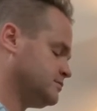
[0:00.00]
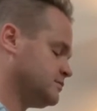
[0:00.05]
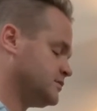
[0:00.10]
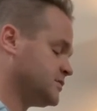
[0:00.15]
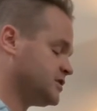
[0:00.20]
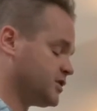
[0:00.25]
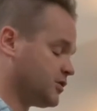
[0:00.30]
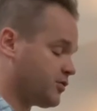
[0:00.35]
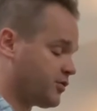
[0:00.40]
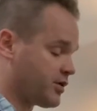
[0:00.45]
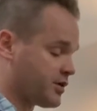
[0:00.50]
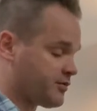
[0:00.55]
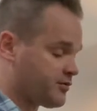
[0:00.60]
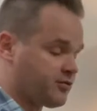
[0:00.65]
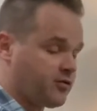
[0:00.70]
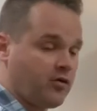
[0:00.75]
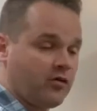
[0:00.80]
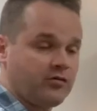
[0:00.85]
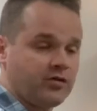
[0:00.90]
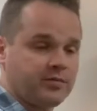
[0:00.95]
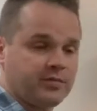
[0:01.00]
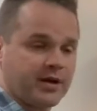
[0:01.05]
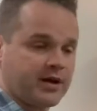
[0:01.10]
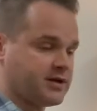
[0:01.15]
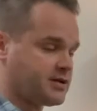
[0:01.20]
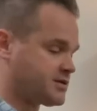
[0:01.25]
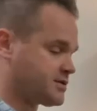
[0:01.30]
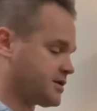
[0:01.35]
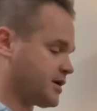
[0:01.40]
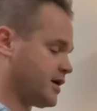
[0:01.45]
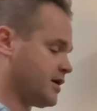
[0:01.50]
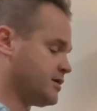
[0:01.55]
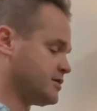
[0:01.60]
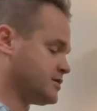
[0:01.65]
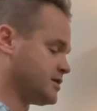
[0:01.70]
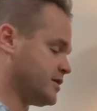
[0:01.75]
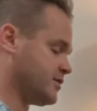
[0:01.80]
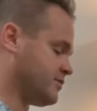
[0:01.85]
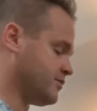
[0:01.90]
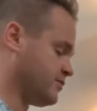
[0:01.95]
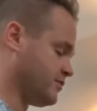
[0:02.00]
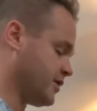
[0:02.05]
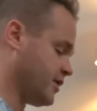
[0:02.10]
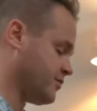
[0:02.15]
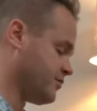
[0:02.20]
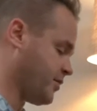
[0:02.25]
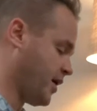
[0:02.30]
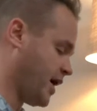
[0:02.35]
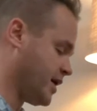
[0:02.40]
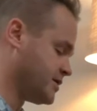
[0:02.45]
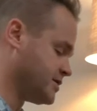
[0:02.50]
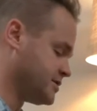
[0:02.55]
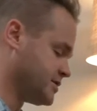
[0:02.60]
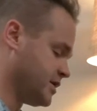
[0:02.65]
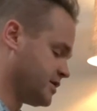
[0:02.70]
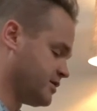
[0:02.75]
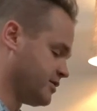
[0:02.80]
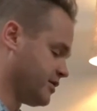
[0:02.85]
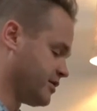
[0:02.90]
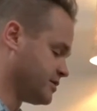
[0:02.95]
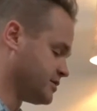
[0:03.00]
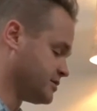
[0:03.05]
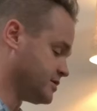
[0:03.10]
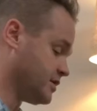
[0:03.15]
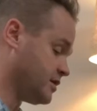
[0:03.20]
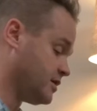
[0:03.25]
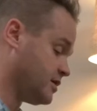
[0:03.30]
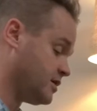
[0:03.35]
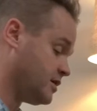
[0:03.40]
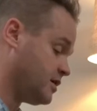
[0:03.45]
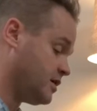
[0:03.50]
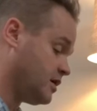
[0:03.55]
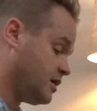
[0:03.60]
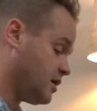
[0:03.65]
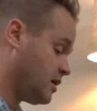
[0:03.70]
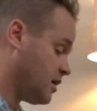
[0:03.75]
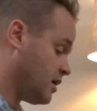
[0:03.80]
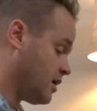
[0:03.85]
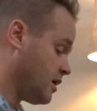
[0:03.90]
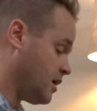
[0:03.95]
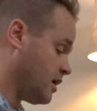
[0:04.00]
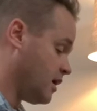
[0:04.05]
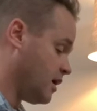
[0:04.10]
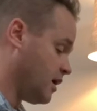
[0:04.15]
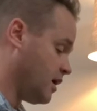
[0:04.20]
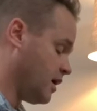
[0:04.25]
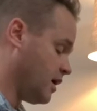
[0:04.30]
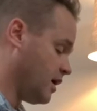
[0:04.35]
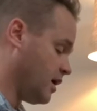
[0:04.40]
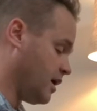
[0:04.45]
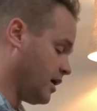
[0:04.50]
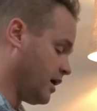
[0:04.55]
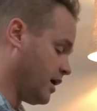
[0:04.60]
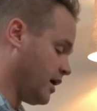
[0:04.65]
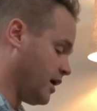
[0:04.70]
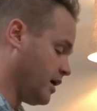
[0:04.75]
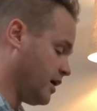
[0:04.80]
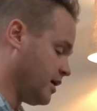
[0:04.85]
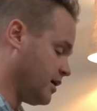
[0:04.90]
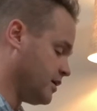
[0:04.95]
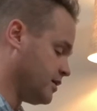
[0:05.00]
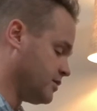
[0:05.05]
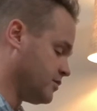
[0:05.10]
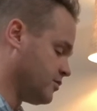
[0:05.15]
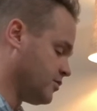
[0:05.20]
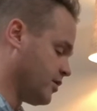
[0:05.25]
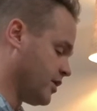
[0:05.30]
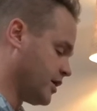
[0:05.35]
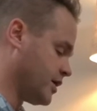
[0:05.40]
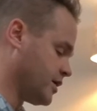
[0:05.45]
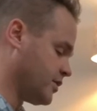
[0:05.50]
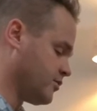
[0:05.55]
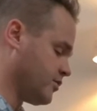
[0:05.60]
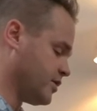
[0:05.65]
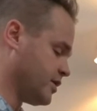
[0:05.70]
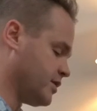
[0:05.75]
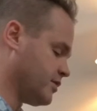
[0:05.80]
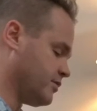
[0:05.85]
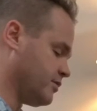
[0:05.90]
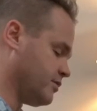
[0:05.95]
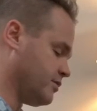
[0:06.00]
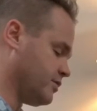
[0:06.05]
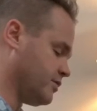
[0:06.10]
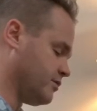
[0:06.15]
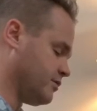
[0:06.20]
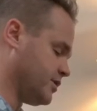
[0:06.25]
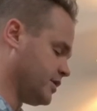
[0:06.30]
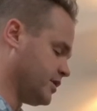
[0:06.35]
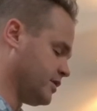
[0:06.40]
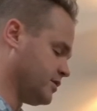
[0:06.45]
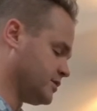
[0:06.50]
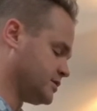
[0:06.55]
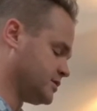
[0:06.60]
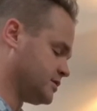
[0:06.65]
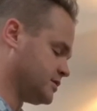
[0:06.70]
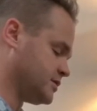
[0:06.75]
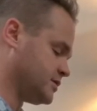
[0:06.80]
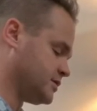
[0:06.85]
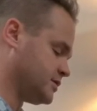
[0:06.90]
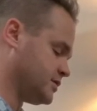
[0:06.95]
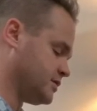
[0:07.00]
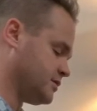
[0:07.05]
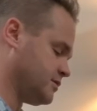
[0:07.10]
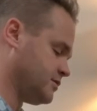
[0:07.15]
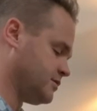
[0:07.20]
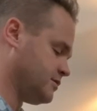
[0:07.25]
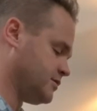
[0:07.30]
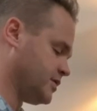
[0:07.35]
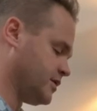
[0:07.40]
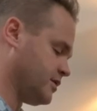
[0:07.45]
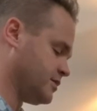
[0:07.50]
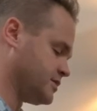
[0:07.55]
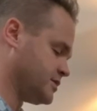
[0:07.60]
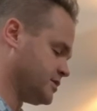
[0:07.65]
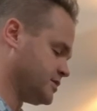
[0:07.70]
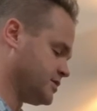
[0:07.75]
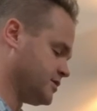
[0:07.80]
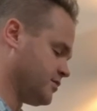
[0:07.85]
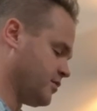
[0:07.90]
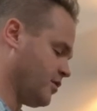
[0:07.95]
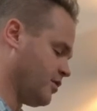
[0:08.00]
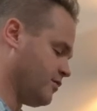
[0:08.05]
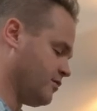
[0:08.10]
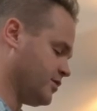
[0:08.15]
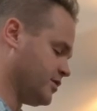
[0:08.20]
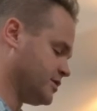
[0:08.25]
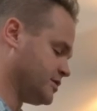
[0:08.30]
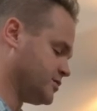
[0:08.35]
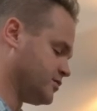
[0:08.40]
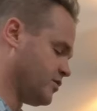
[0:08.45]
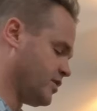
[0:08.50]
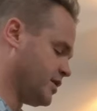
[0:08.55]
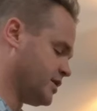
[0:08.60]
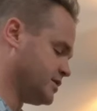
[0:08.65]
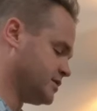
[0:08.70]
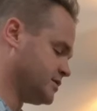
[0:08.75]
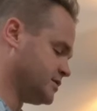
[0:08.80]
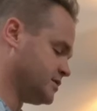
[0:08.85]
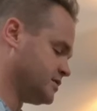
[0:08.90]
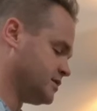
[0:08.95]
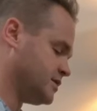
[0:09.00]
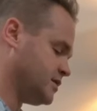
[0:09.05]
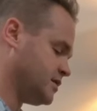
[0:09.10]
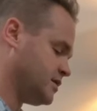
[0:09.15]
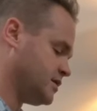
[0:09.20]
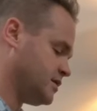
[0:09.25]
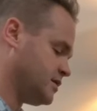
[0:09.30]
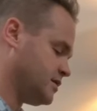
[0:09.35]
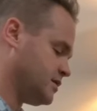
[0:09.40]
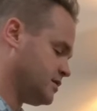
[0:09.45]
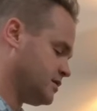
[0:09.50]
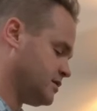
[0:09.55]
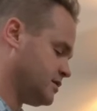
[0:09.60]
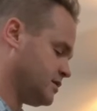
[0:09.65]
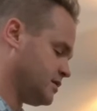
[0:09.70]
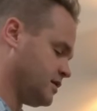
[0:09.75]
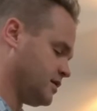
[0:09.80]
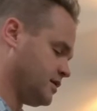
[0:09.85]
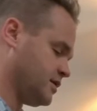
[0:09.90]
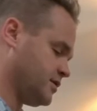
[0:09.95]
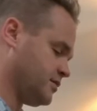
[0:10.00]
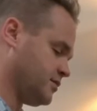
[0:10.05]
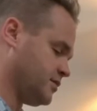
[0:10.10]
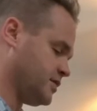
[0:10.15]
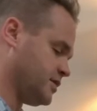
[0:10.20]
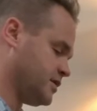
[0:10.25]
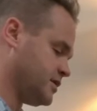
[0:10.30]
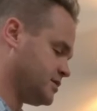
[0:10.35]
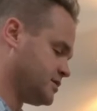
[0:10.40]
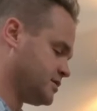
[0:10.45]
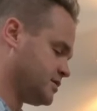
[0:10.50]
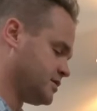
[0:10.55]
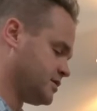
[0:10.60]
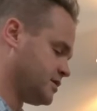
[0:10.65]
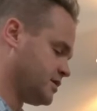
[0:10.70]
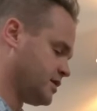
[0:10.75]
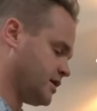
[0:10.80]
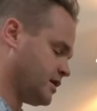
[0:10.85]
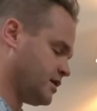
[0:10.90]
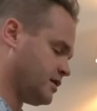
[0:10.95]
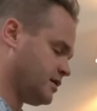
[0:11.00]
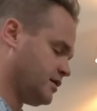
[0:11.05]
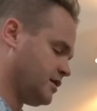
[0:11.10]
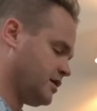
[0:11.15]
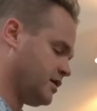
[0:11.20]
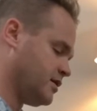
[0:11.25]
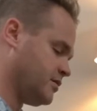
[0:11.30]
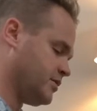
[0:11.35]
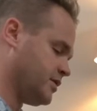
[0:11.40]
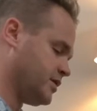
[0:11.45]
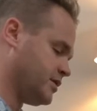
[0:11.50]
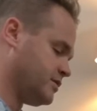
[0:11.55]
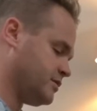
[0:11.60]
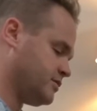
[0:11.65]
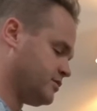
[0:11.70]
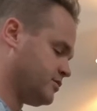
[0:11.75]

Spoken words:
So already 4 of the pentascales have patterns that you can see. And what else are some obvious ones? These get a little bit